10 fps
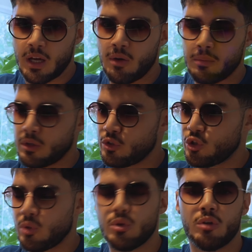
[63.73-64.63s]
now I'm gonna
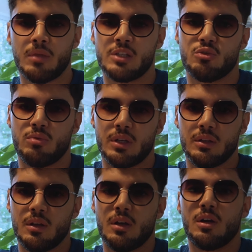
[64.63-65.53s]
show you on my
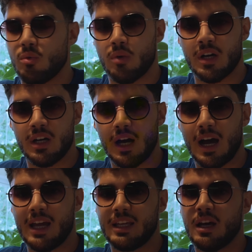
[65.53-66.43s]
screen where
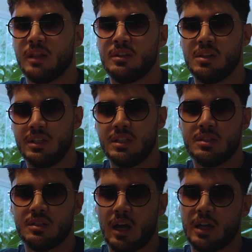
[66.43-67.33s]
I got the
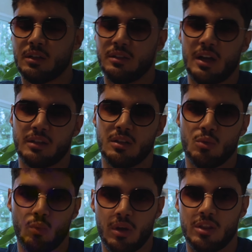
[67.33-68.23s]
leads I
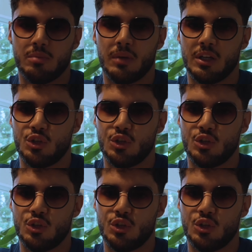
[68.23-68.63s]
contacted with my